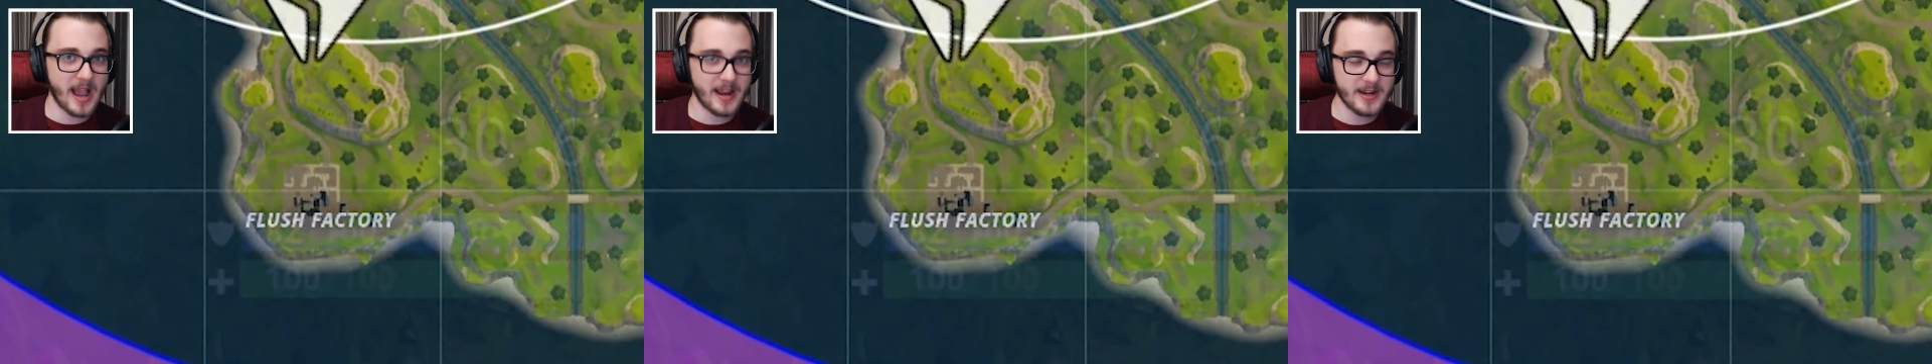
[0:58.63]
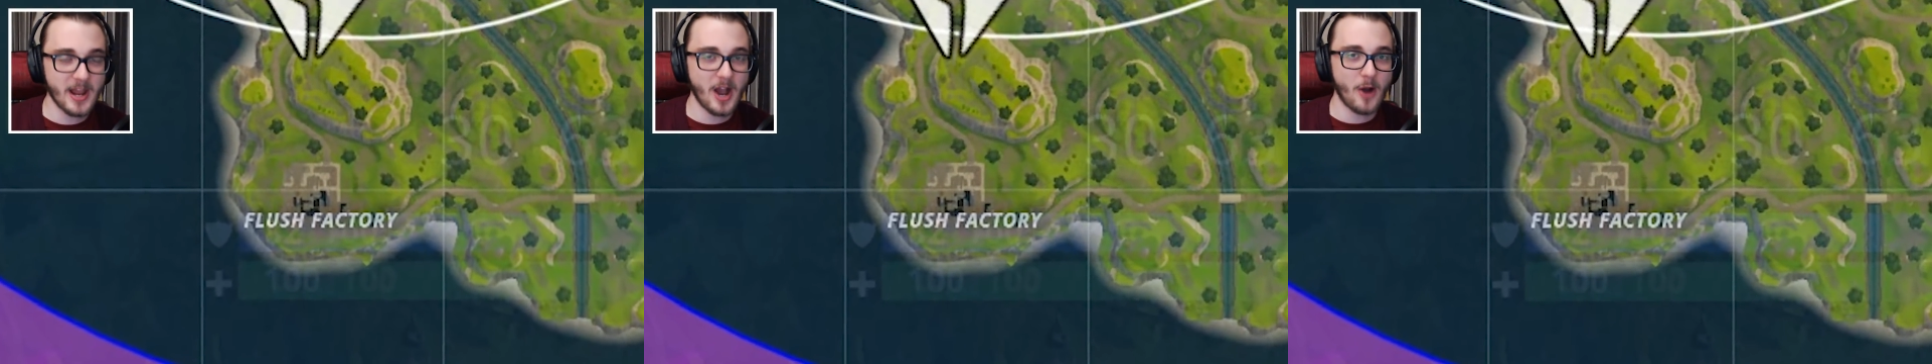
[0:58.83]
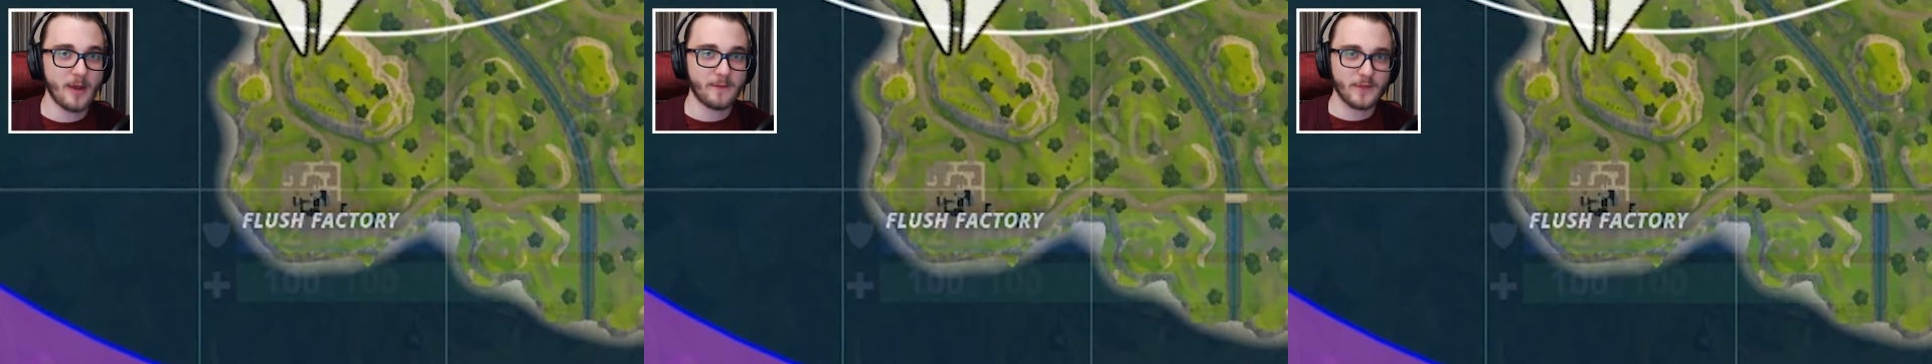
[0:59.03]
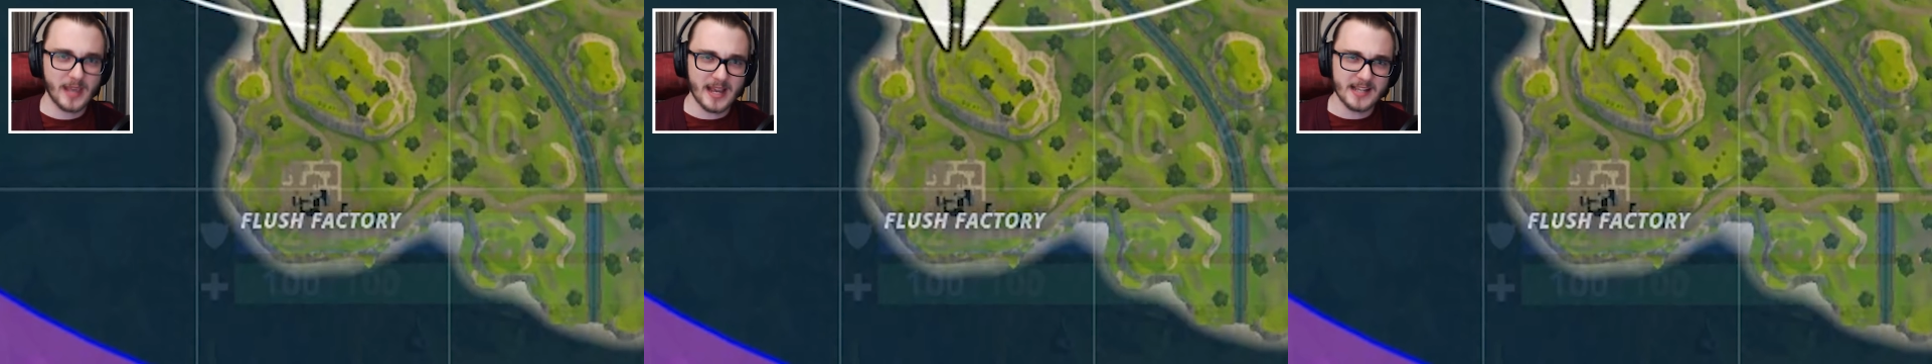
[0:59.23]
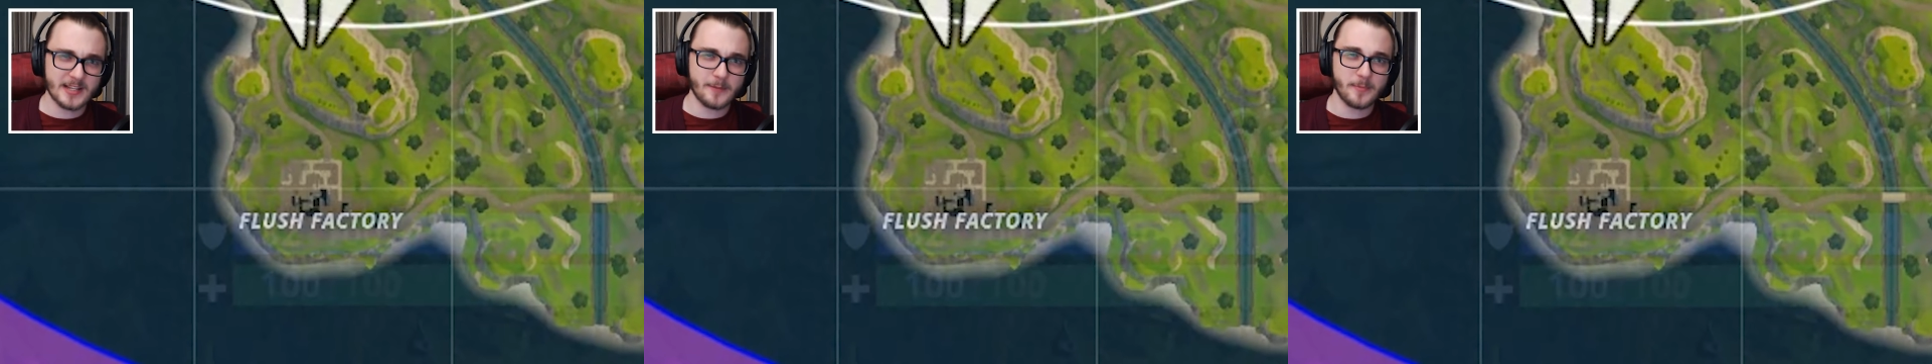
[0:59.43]
I know, if you
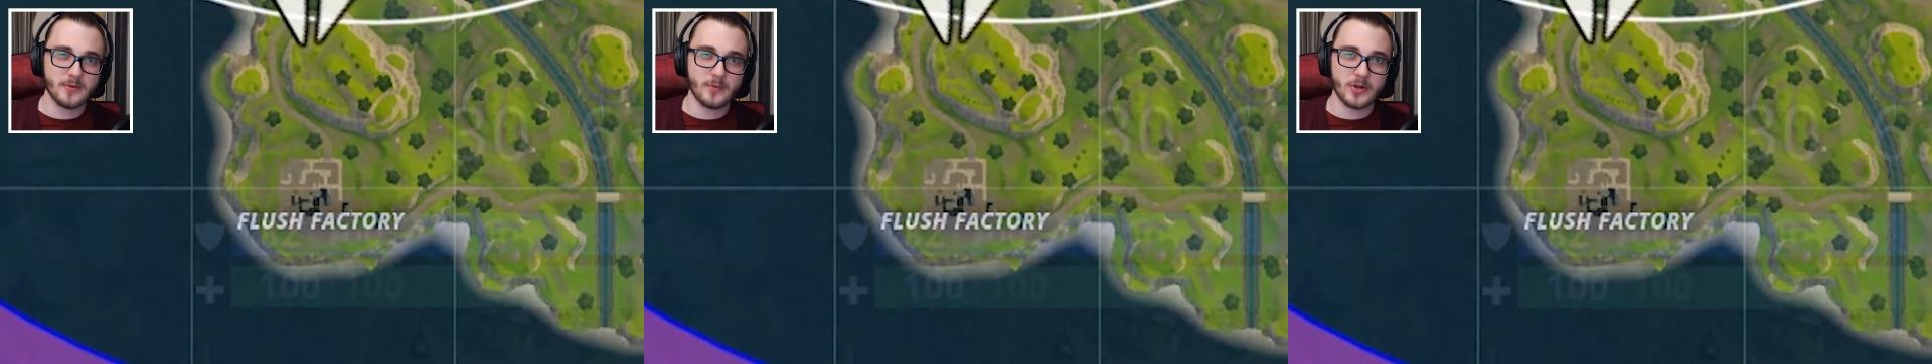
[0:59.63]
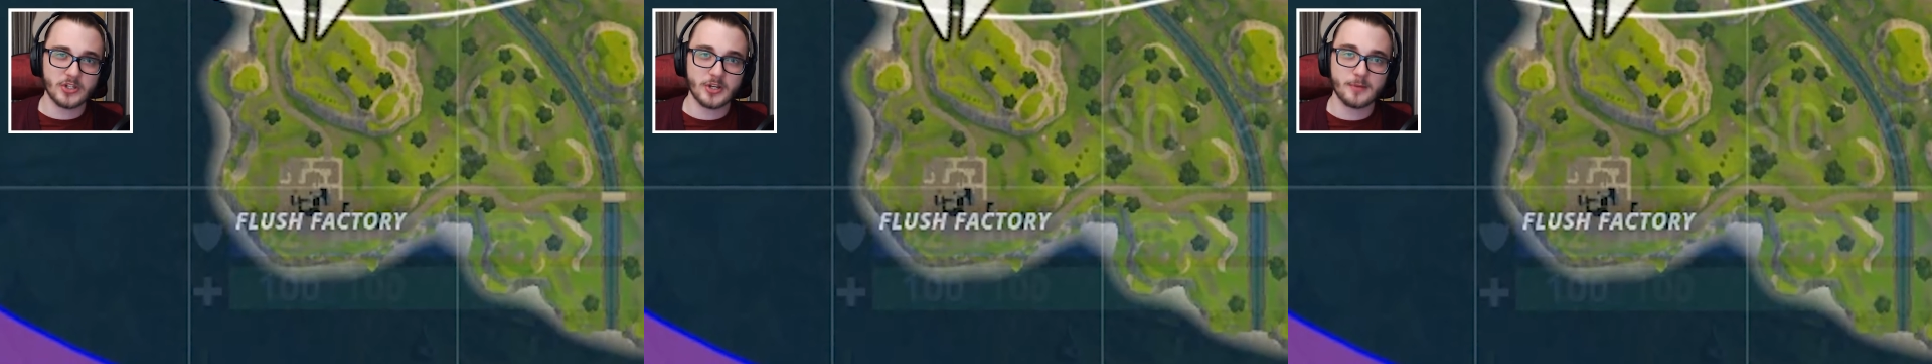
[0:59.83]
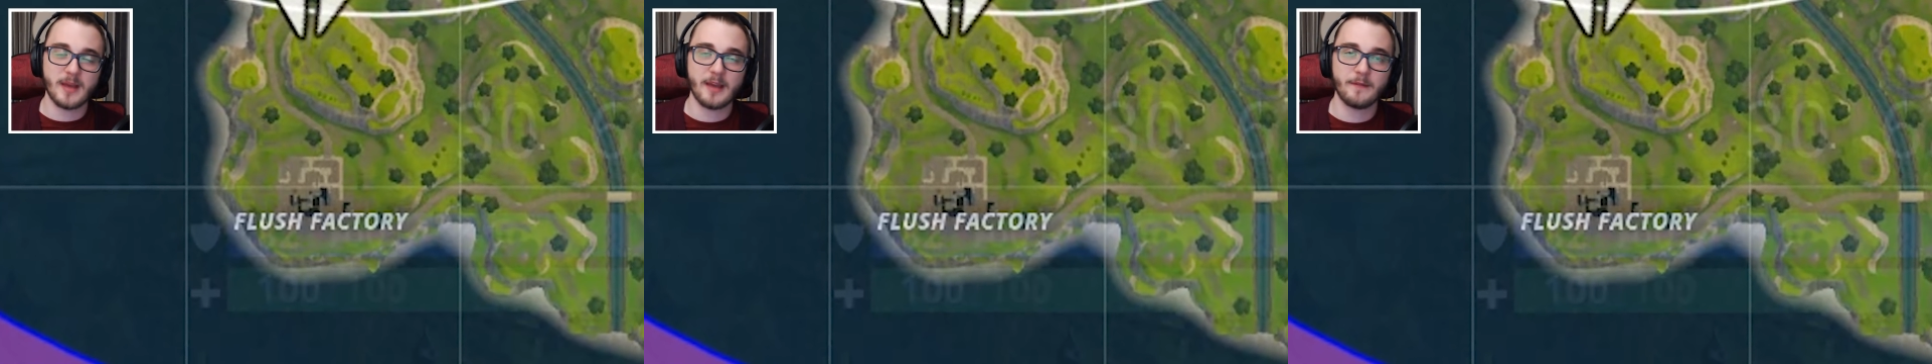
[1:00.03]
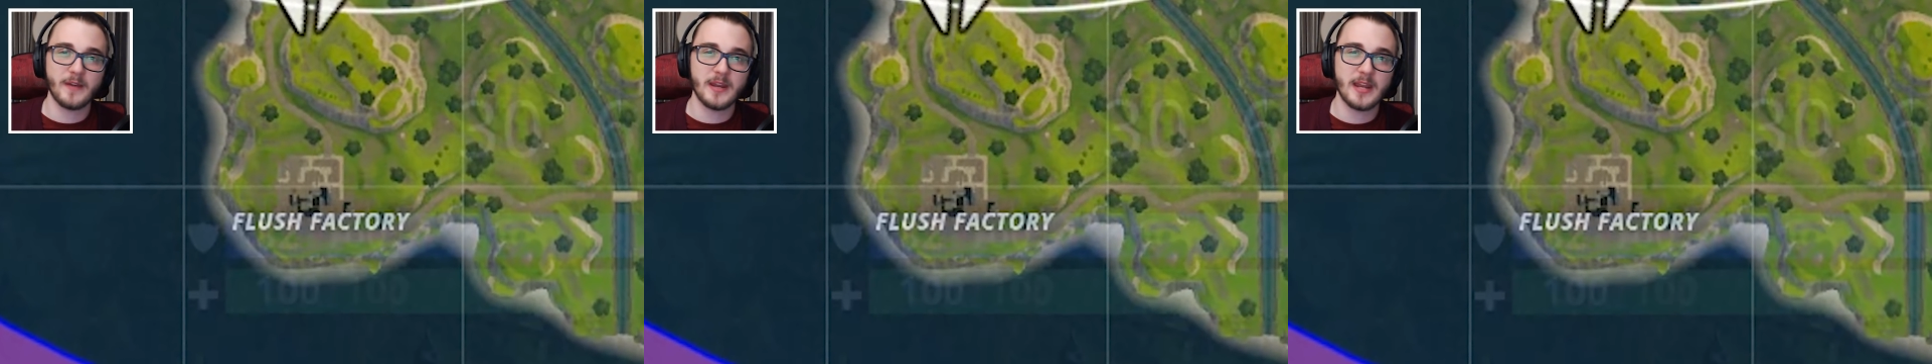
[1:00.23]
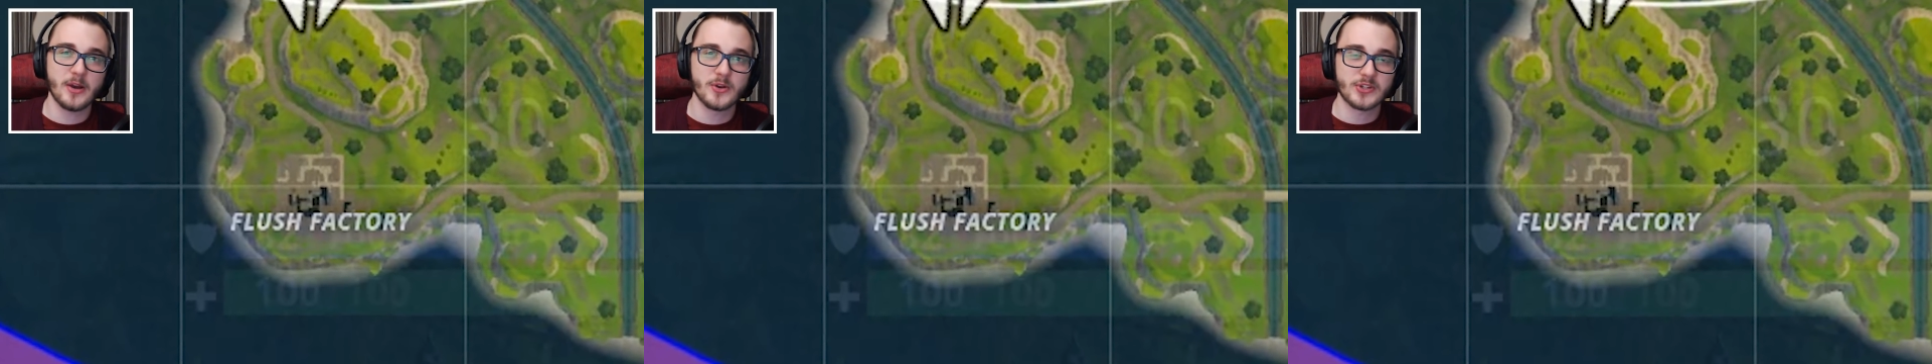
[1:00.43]
guys have been watching my
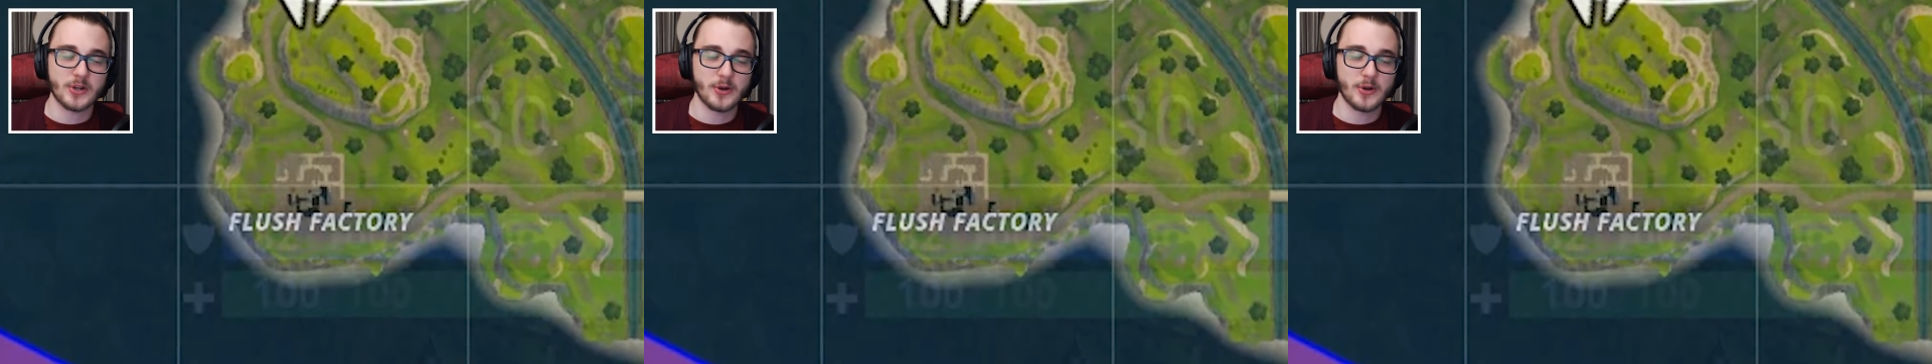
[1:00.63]
videos